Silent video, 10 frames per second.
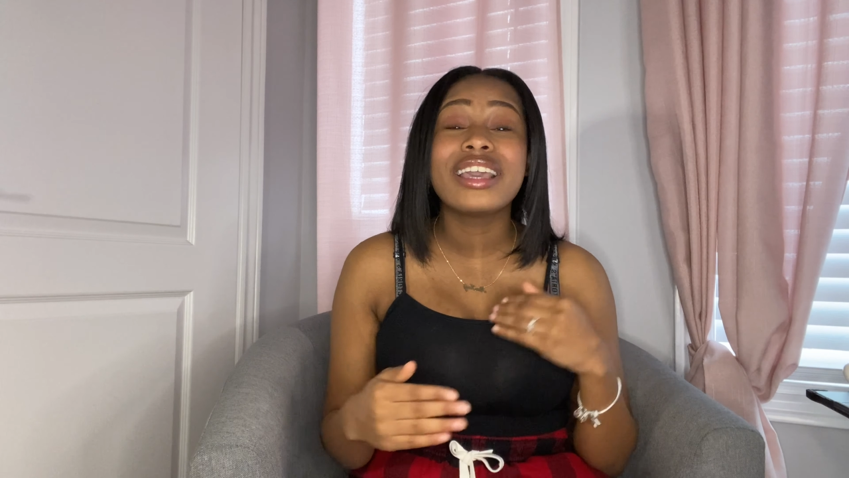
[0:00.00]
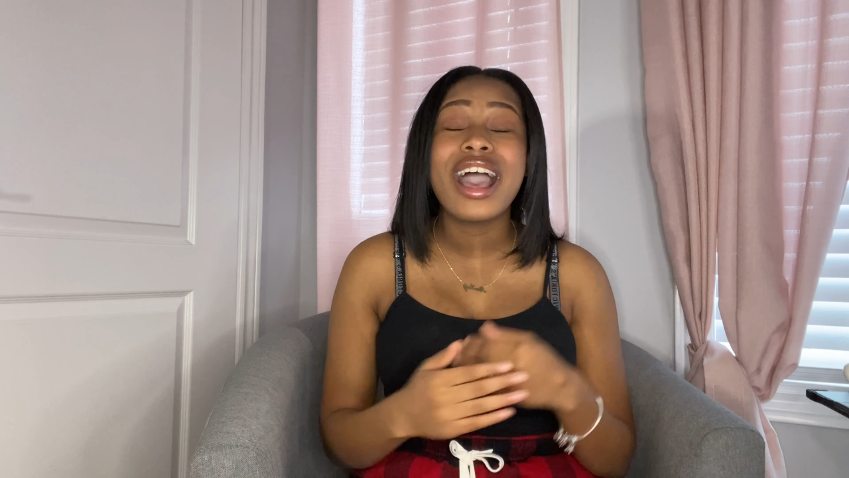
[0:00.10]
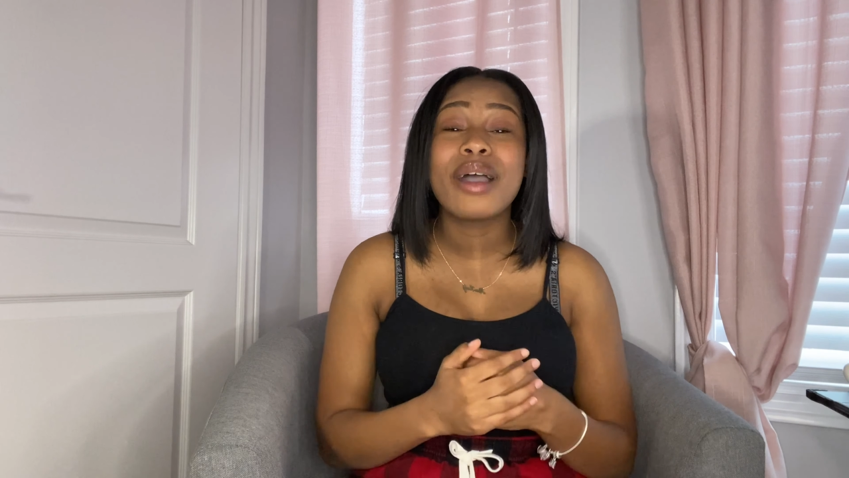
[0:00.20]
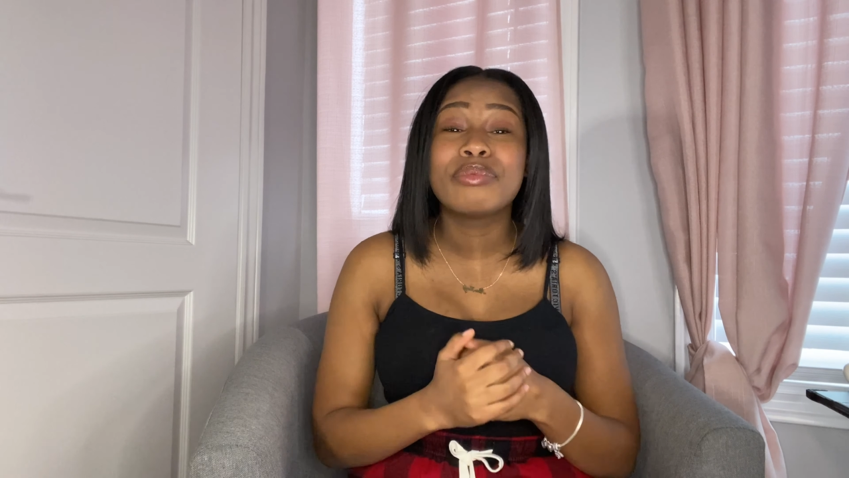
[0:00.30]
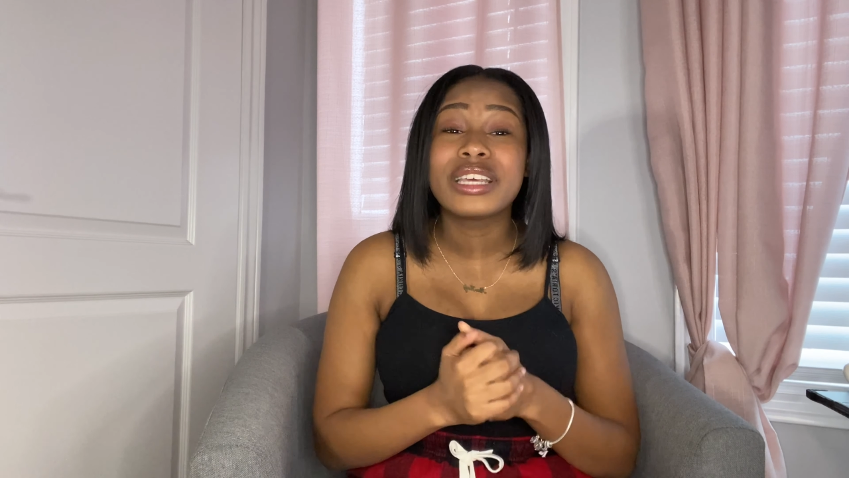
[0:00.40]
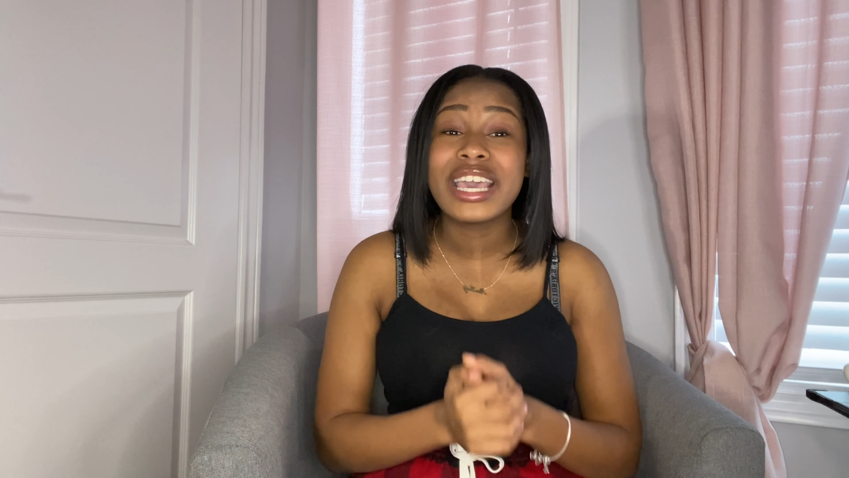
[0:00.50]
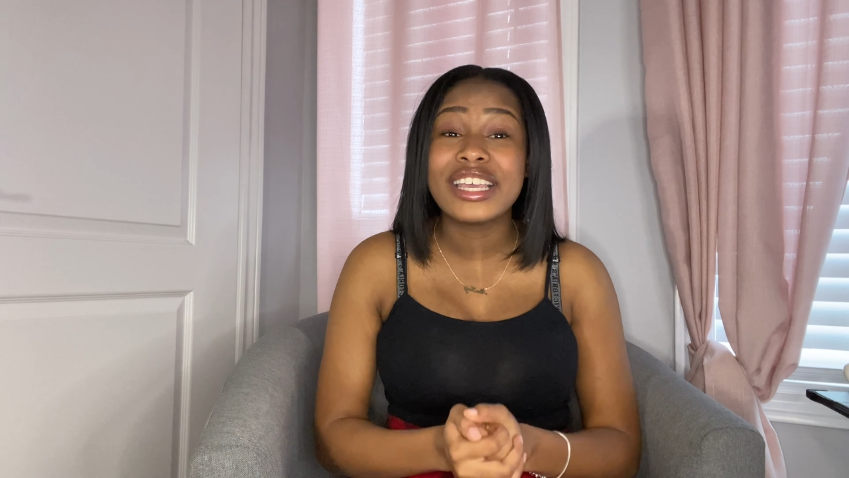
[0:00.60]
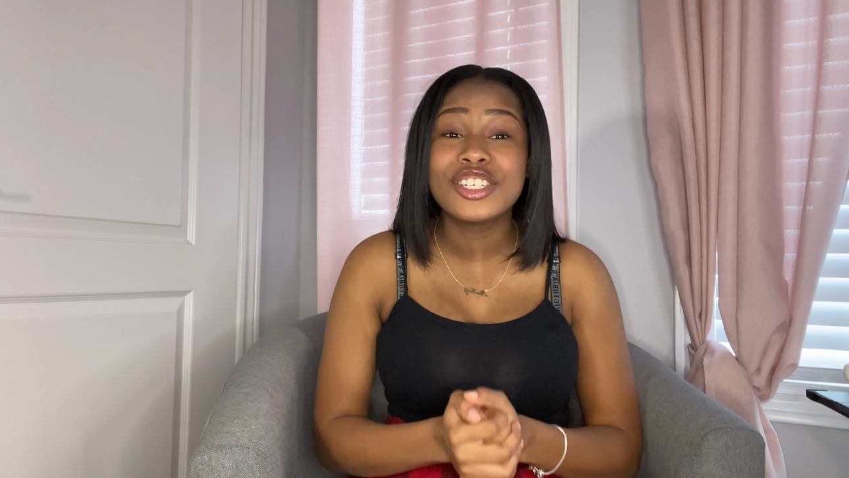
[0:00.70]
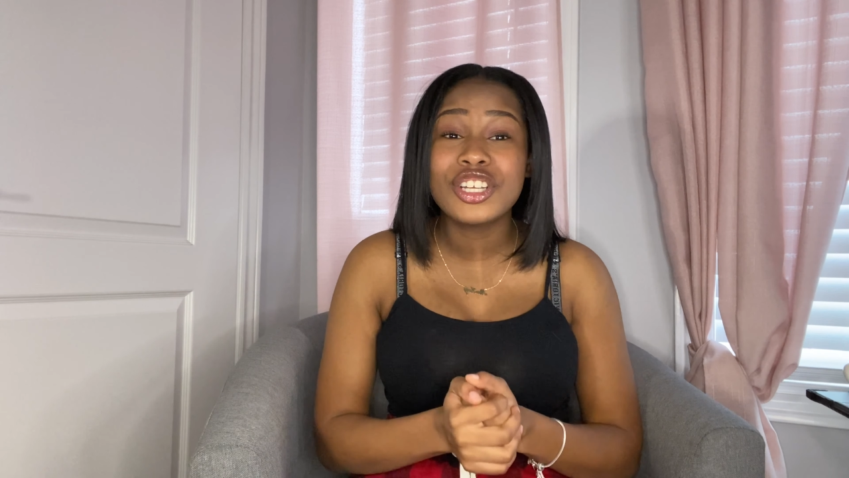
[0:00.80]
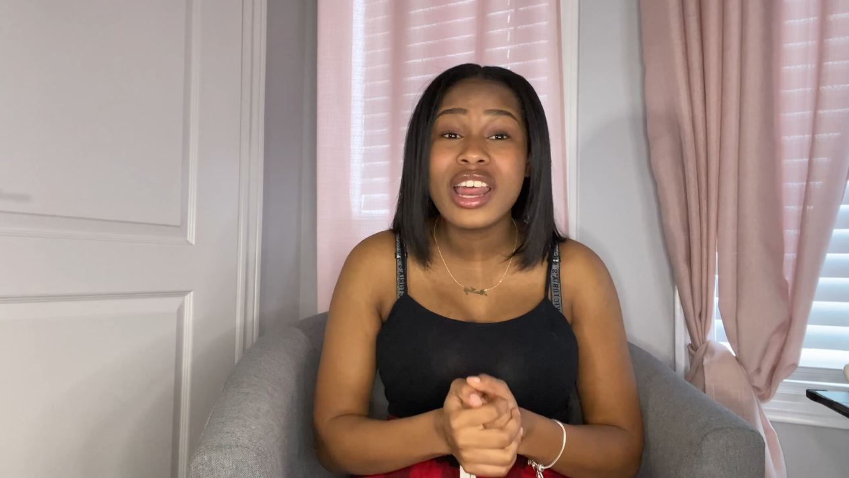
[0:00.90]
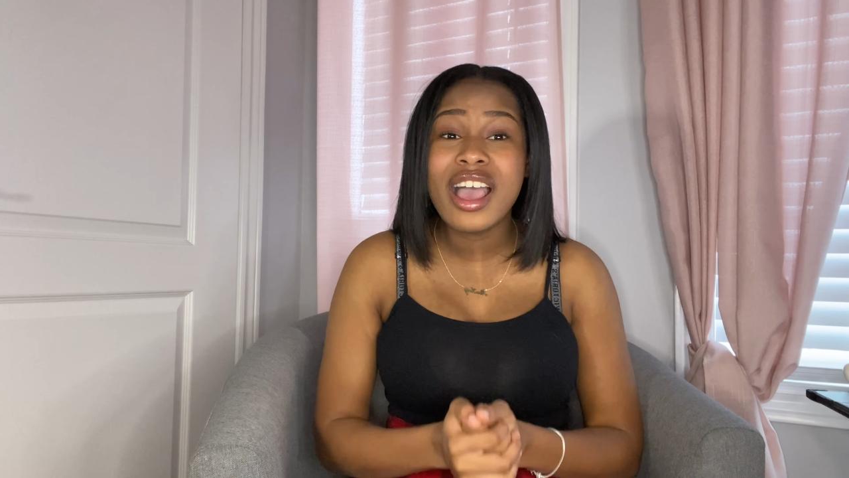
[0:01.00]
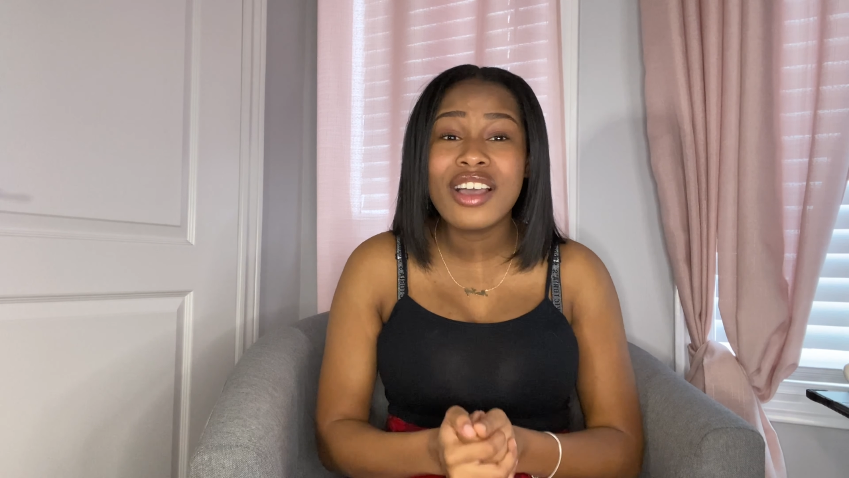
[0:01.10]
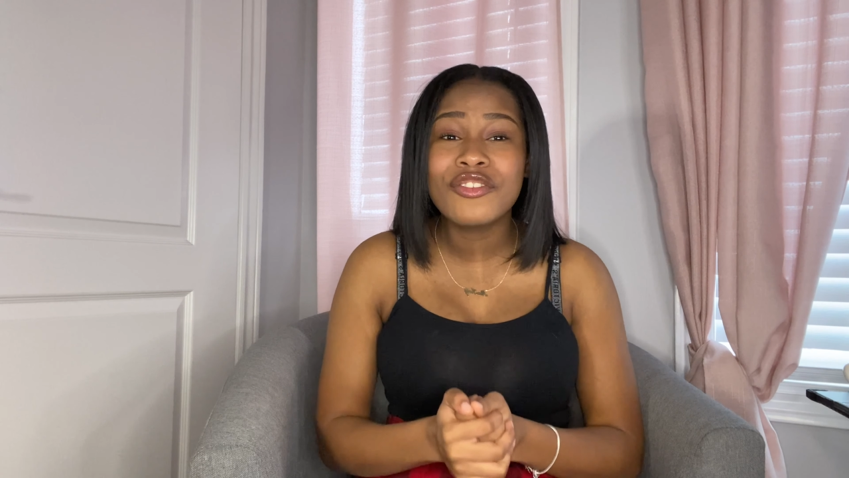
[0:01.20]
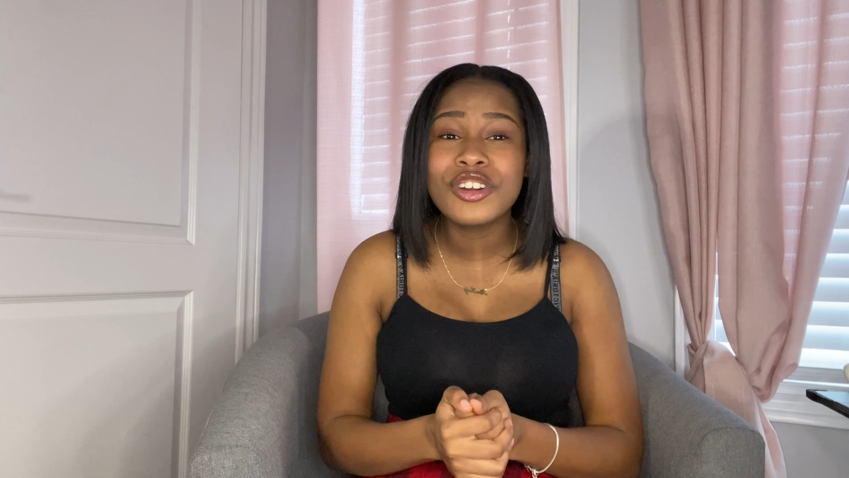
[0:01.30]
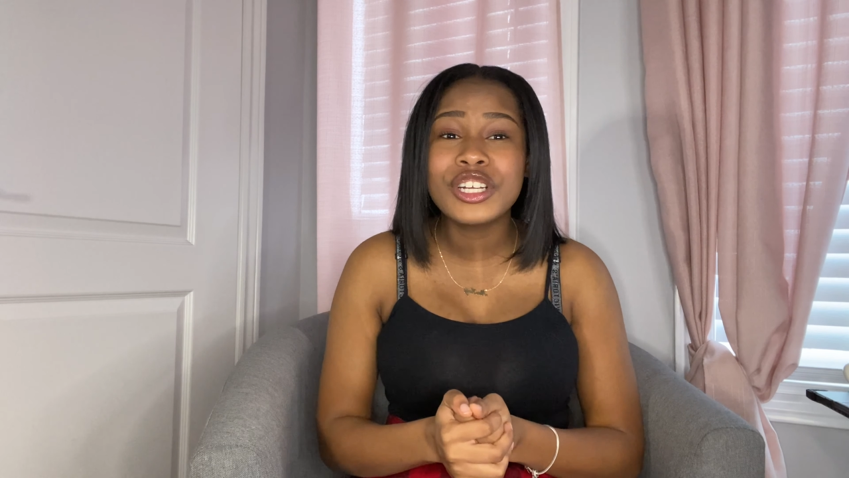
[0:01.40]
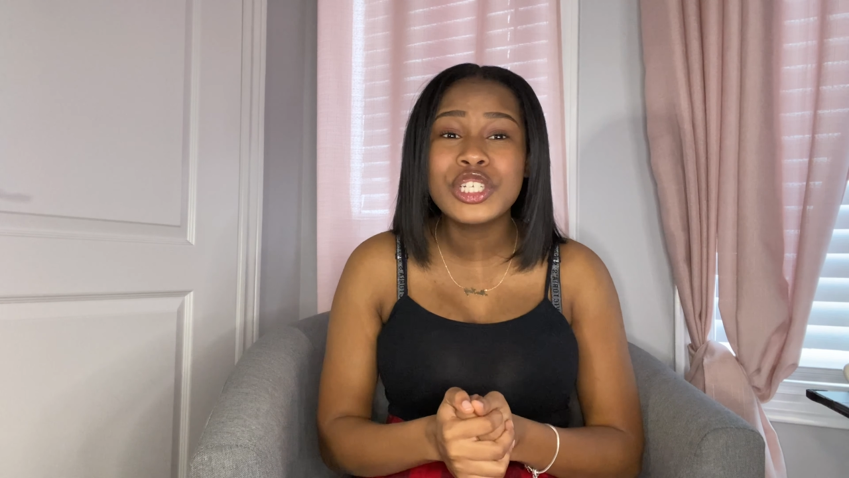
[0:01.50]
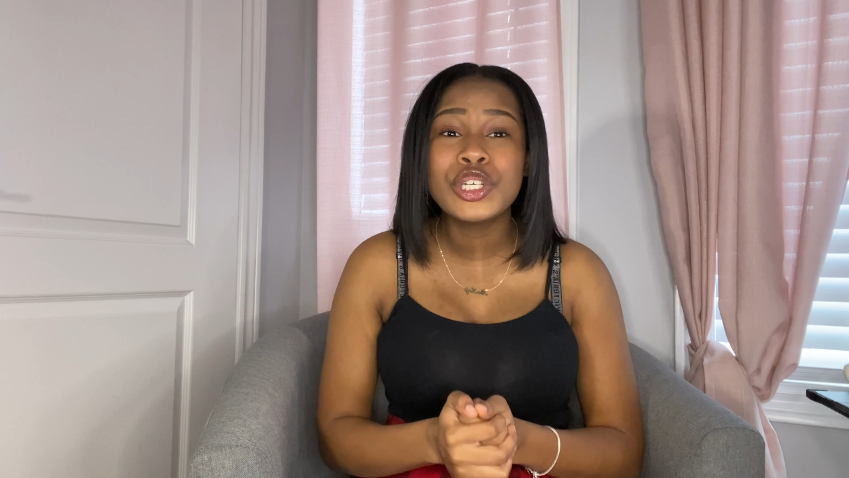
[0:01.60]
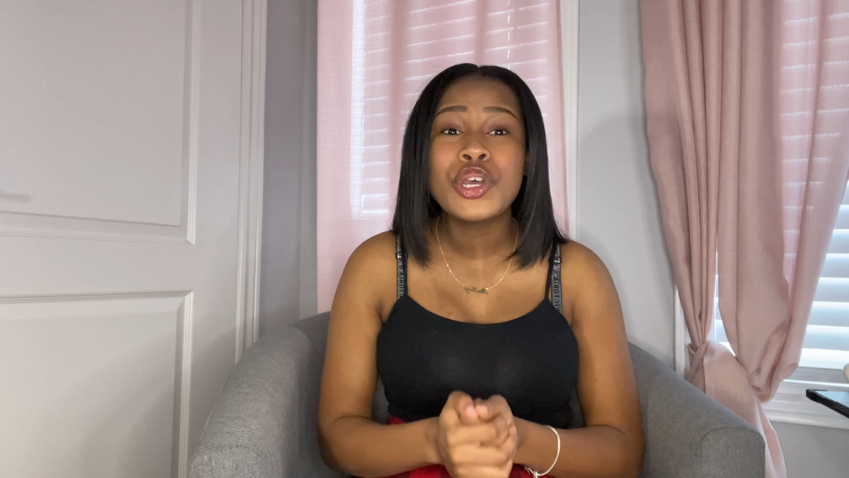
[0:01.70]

application average,